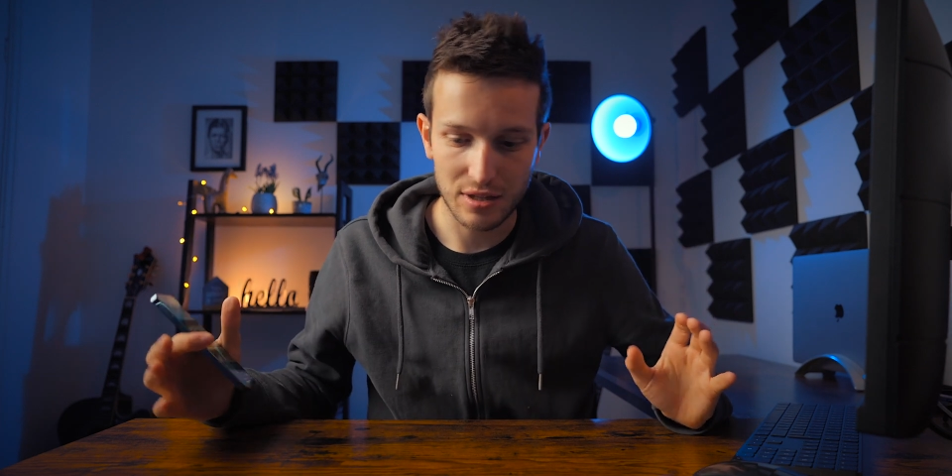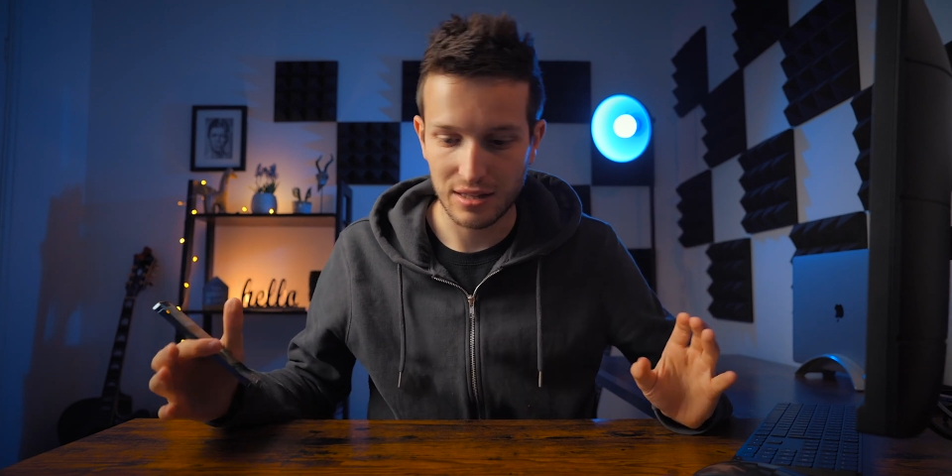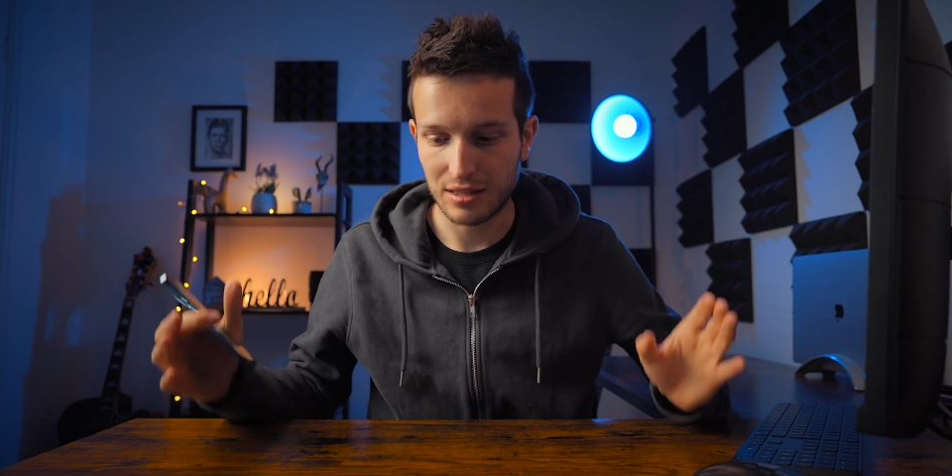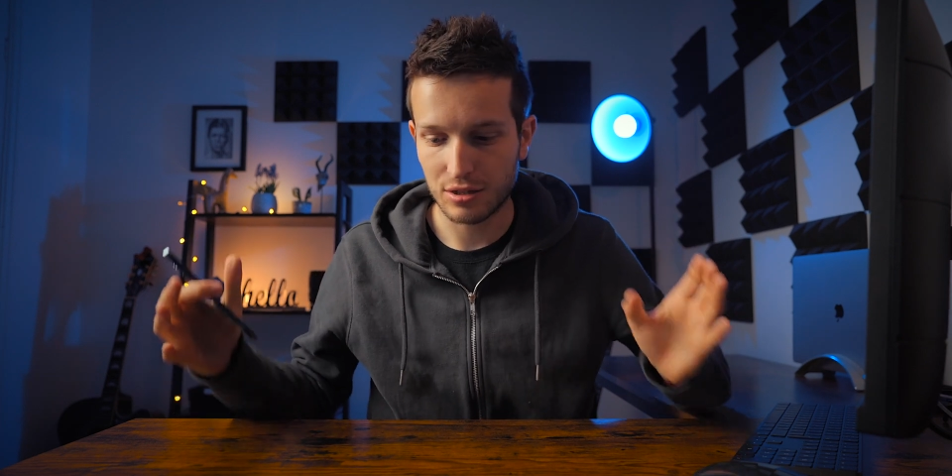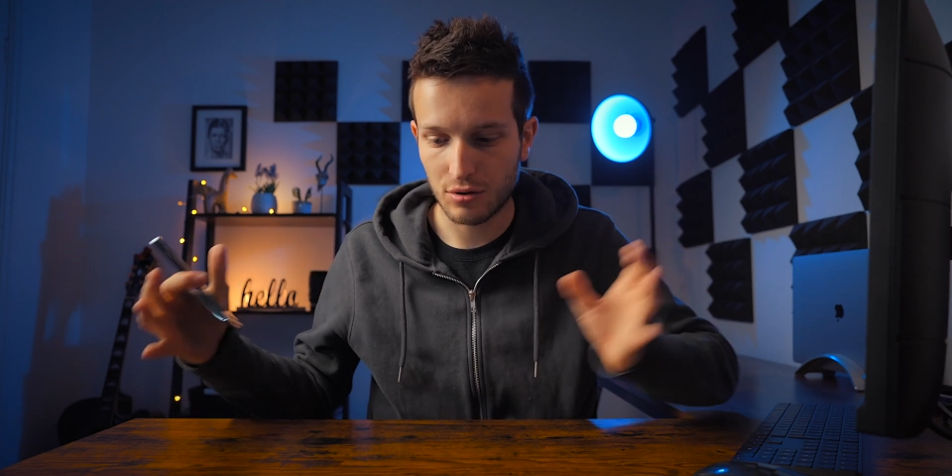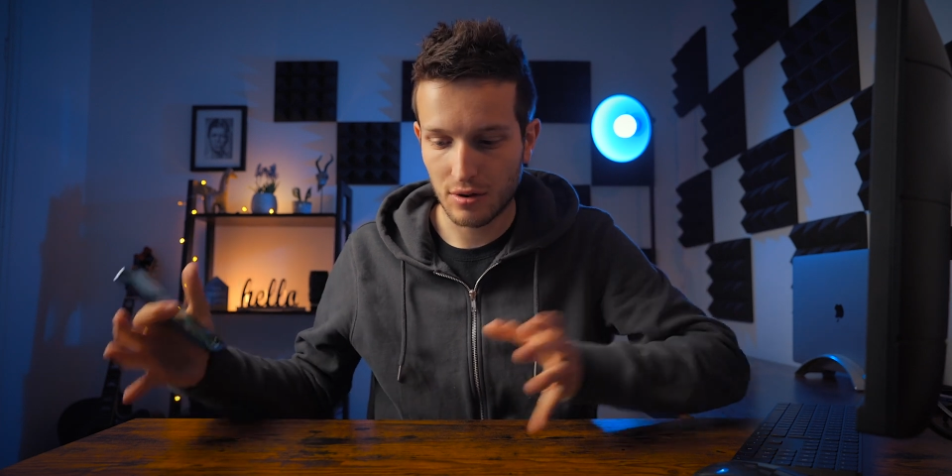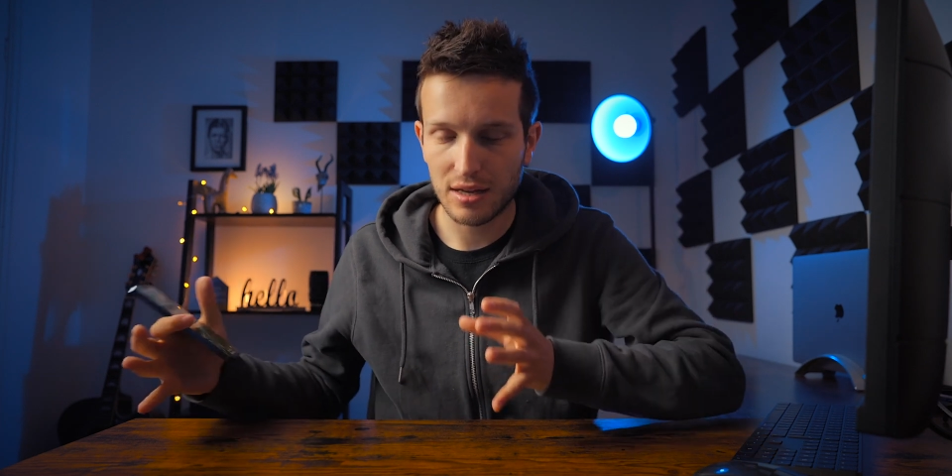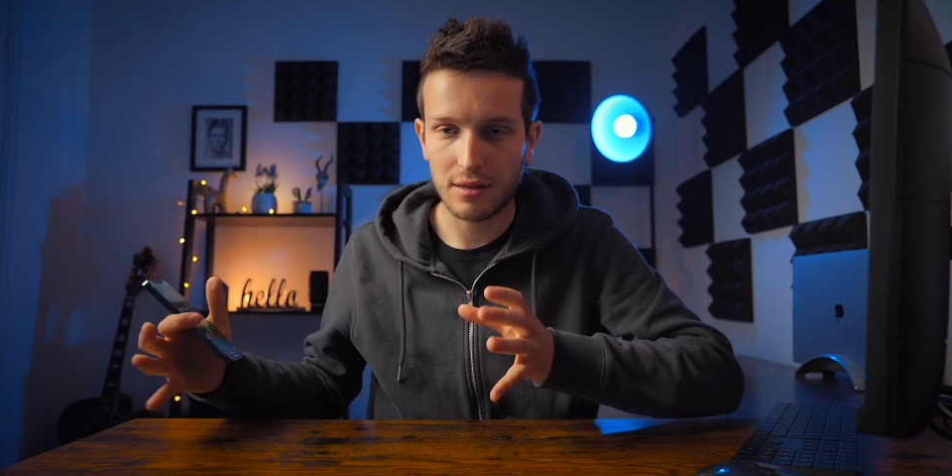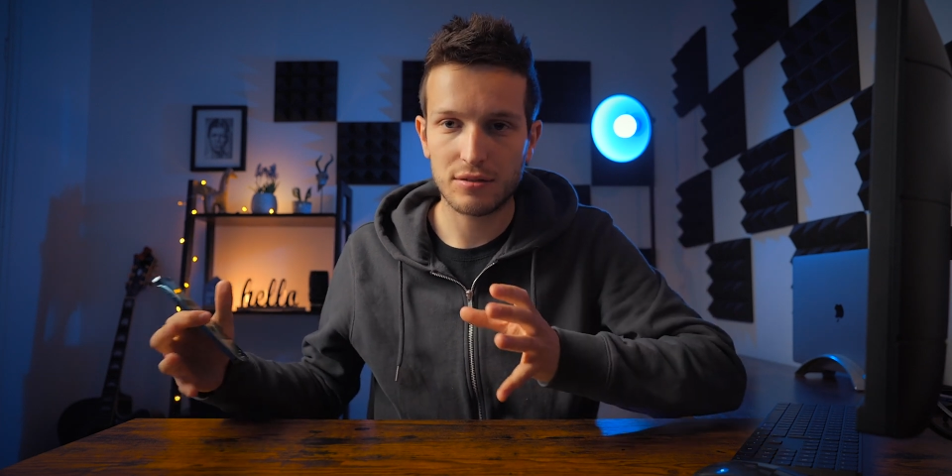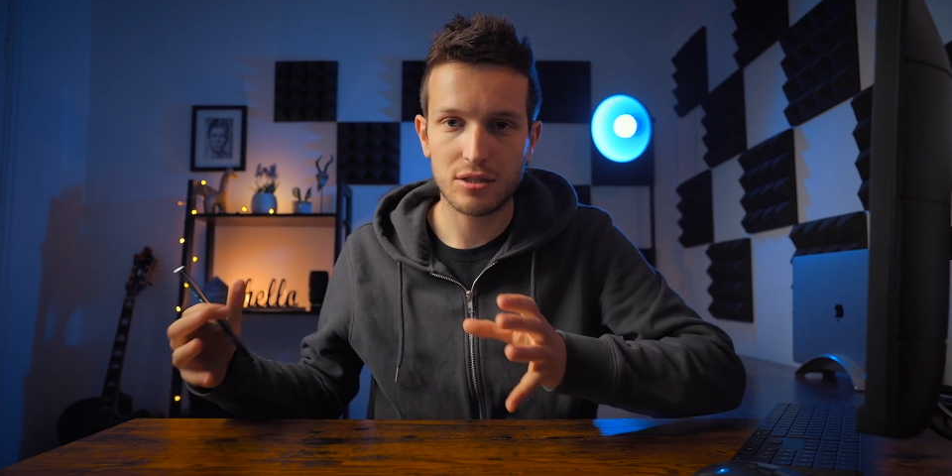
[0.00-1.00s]
whether that's
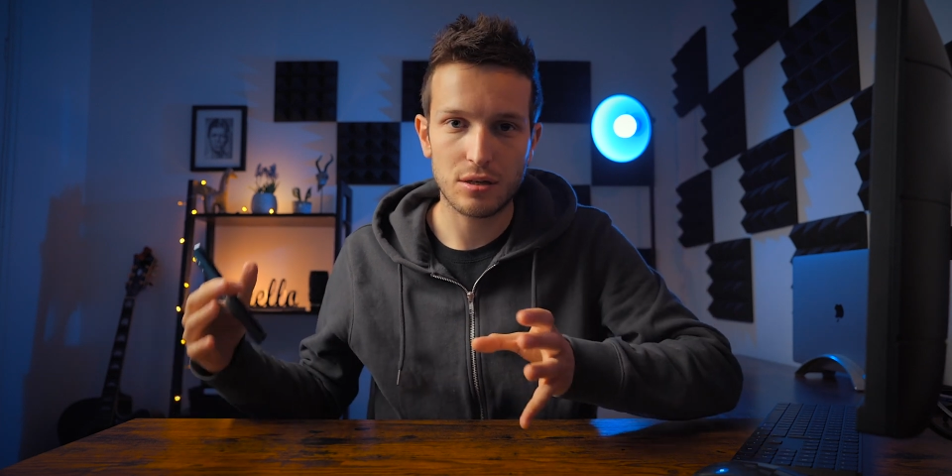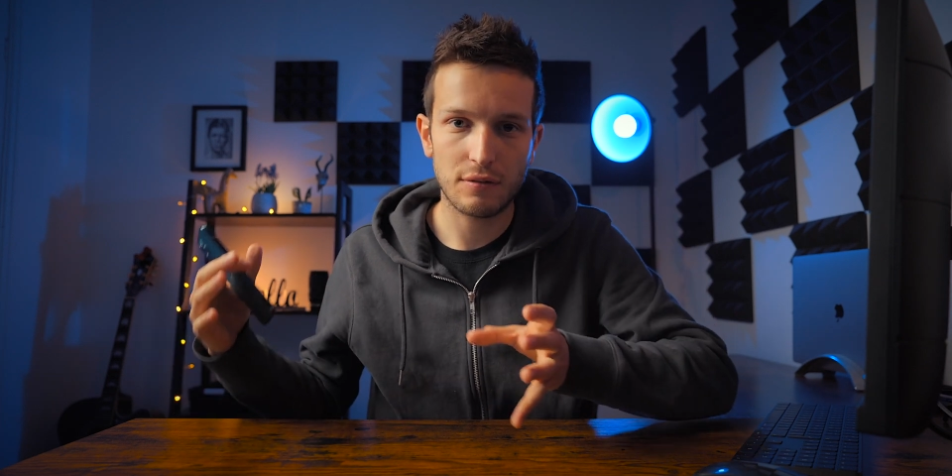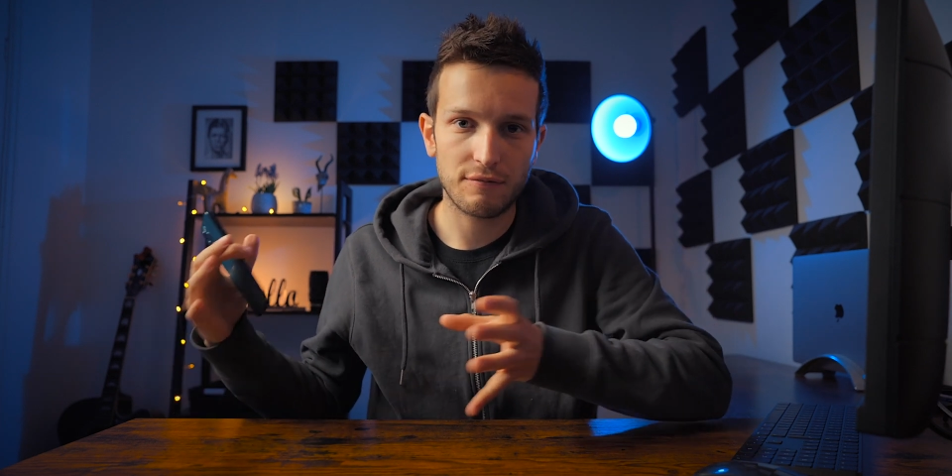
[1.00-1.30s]
creative stuff,